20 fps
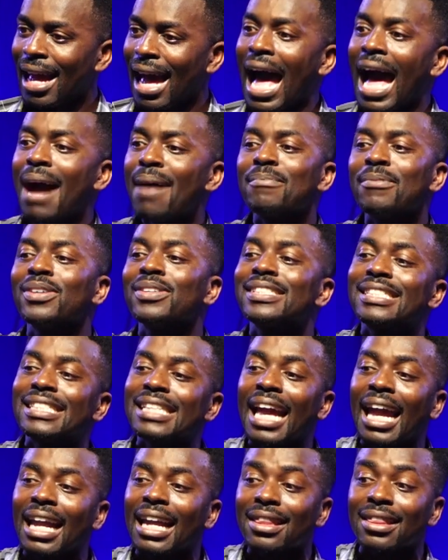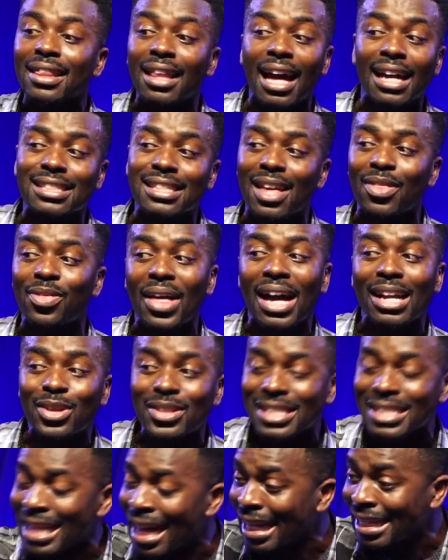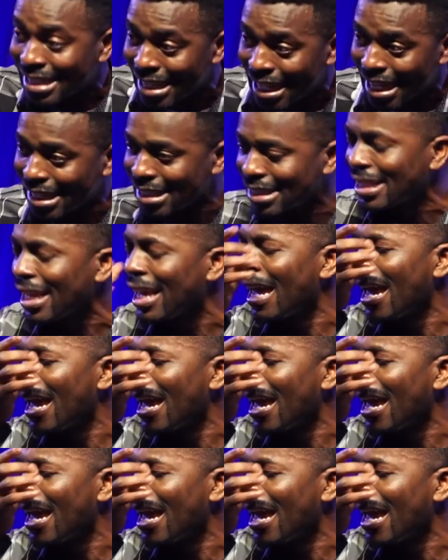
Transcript: I'm not saying that that doesn't exist.